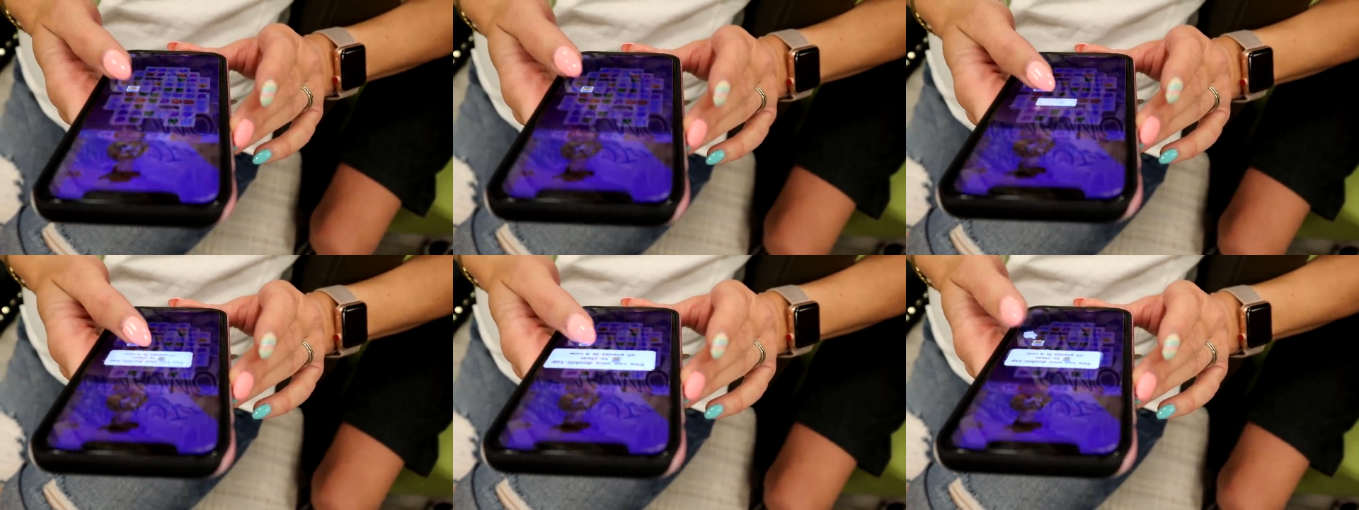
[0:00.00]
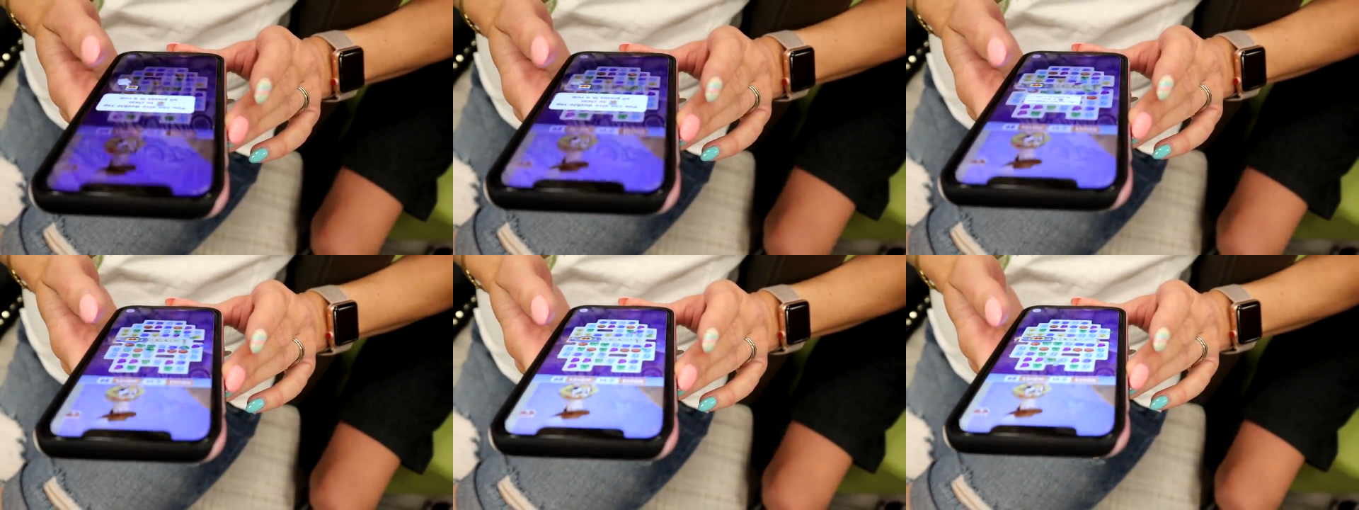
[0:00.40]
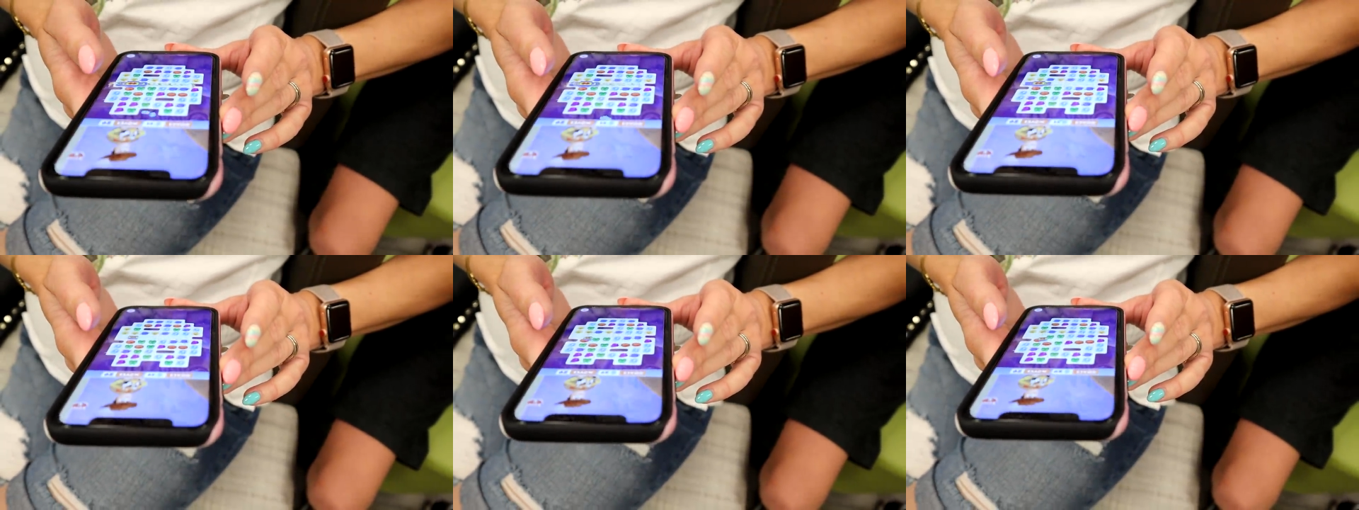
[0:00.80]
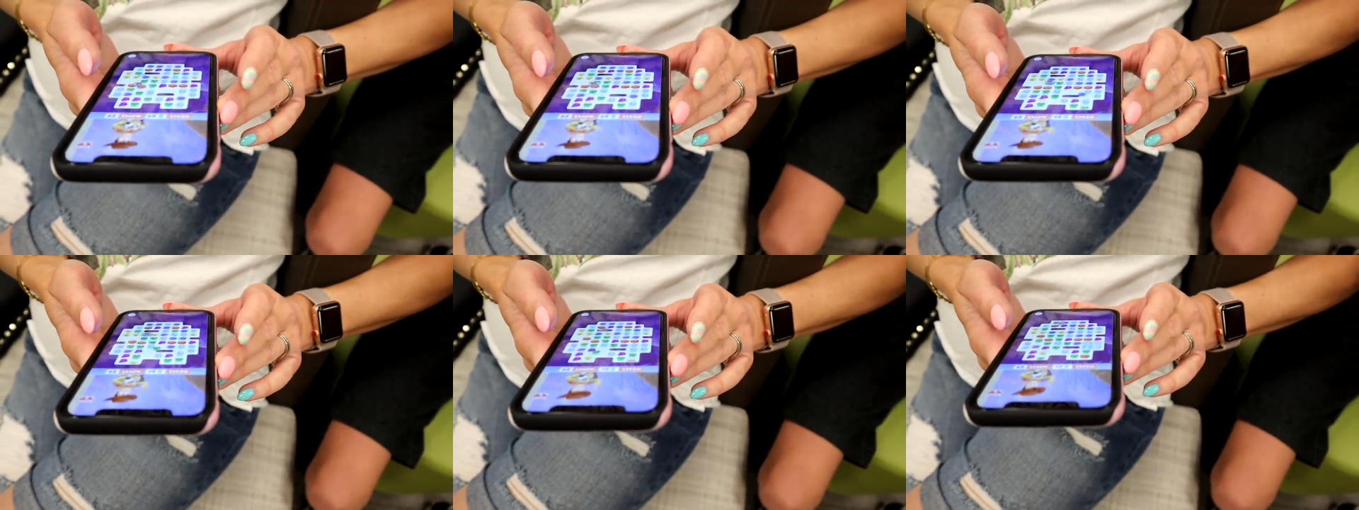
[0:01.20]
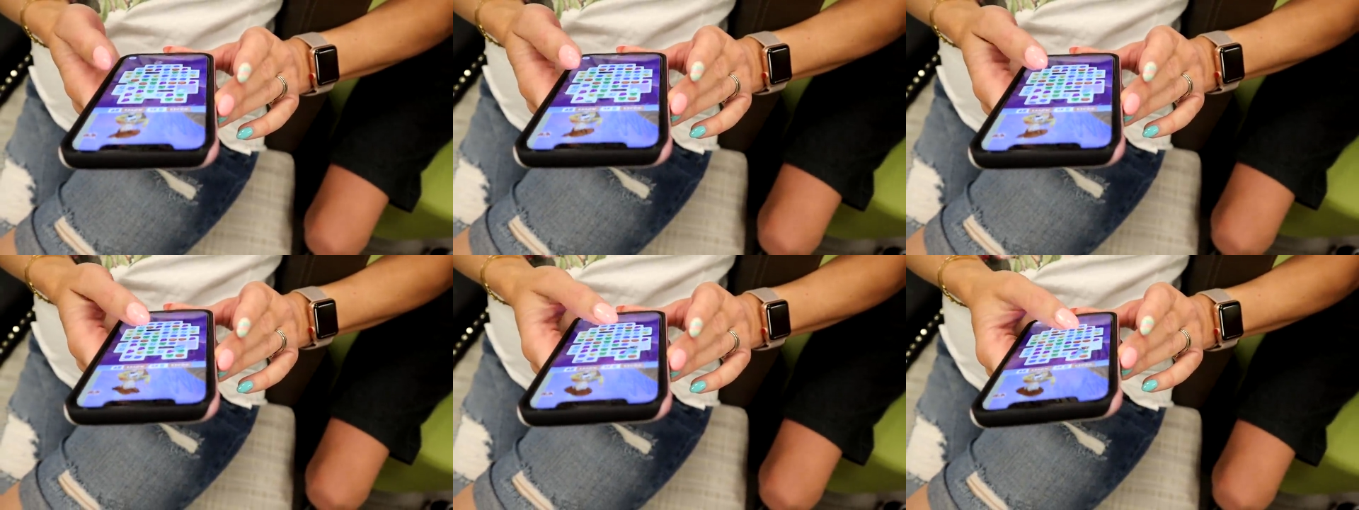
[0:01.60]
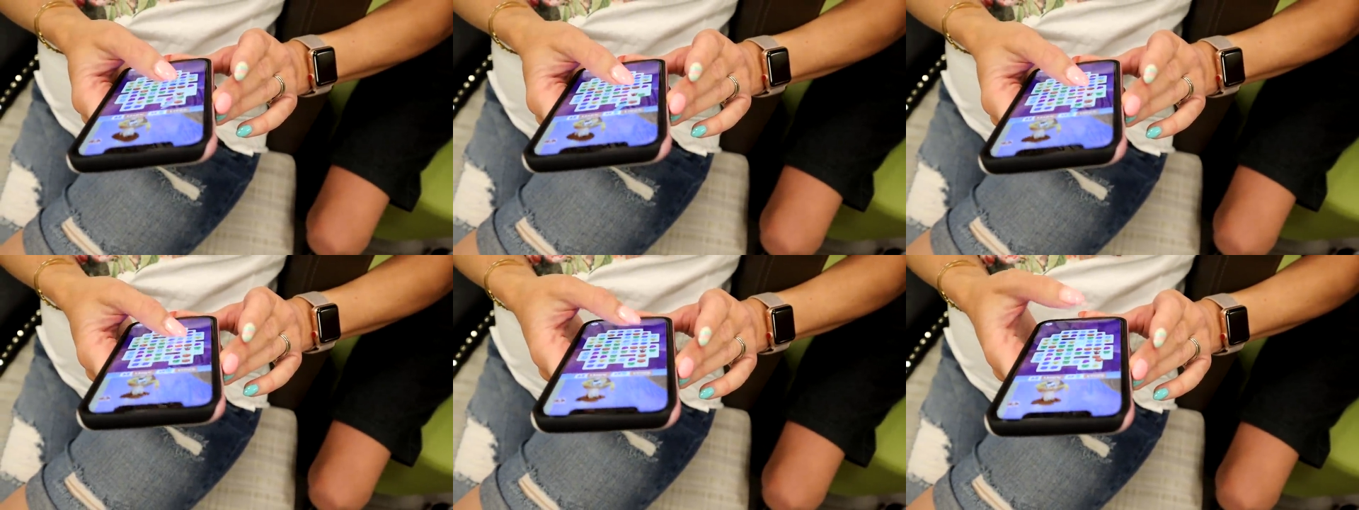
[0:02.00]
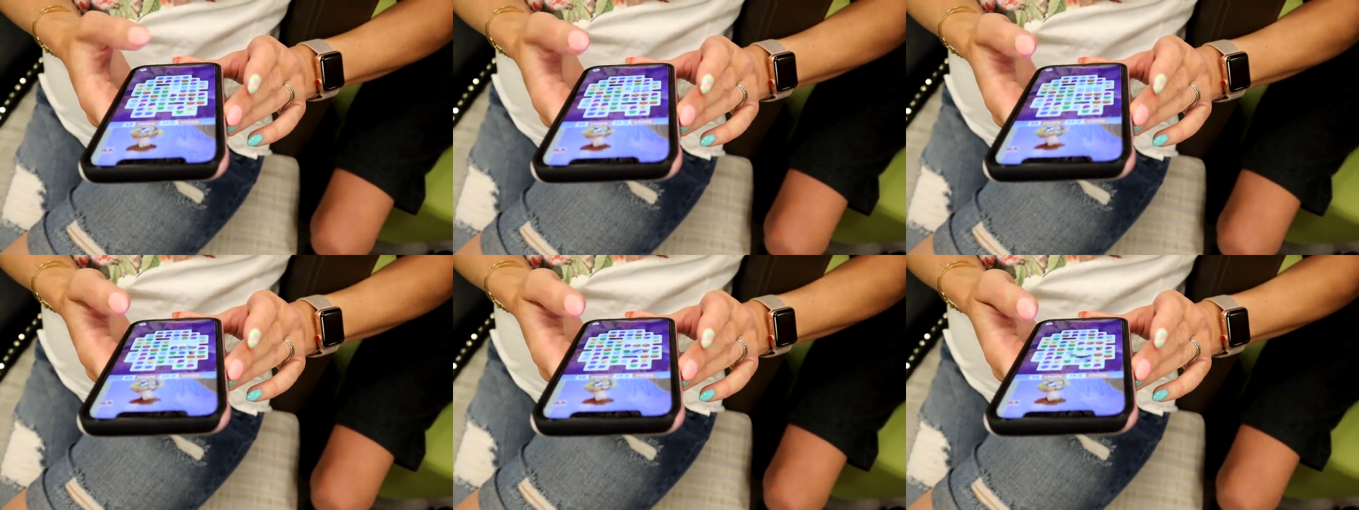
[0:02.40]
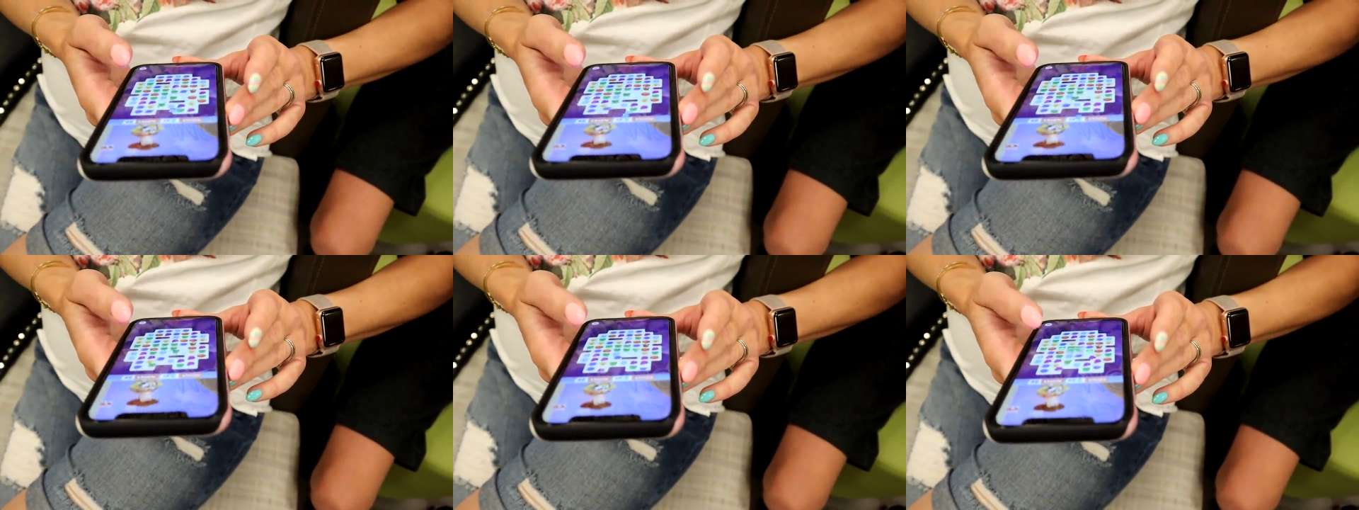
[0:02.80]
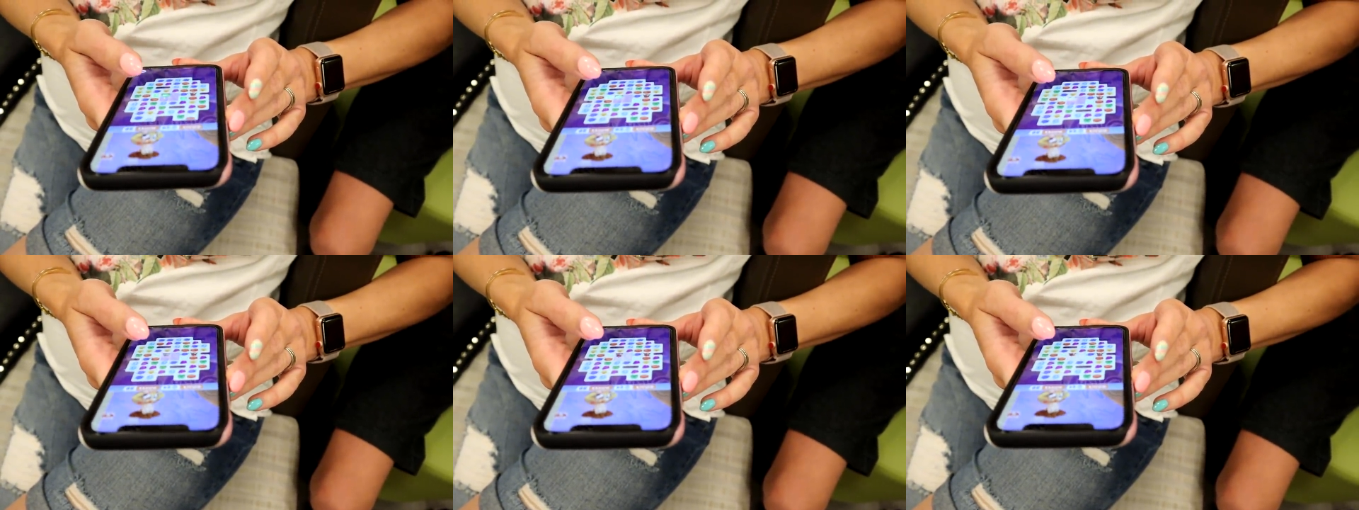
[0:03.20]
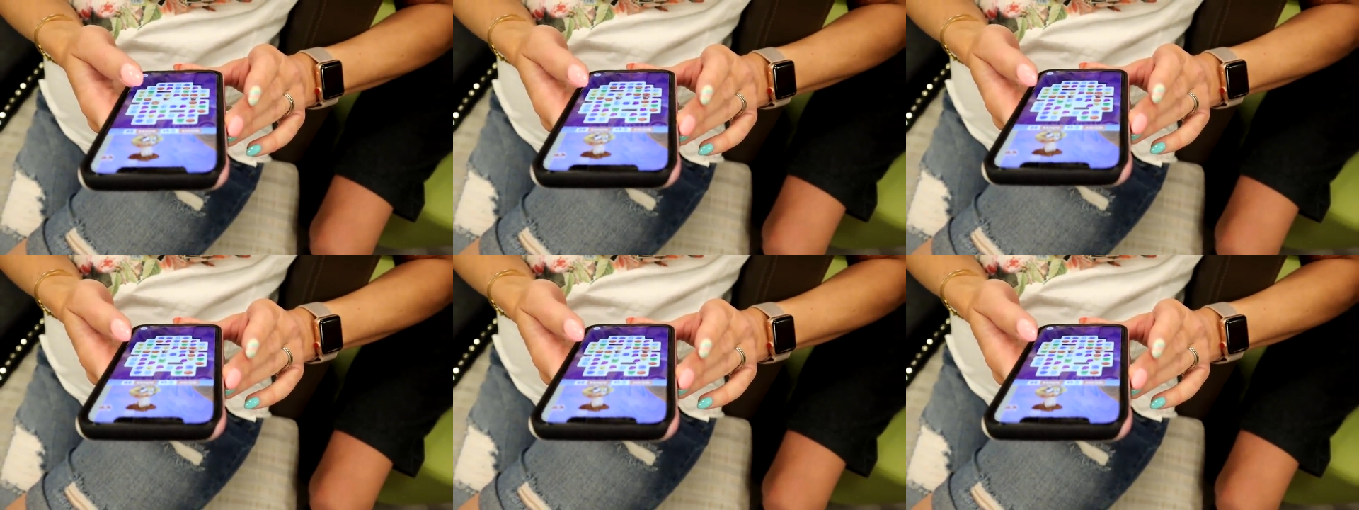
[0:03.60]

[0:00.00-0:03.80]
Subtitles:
No face is visible, so there are no lips to read.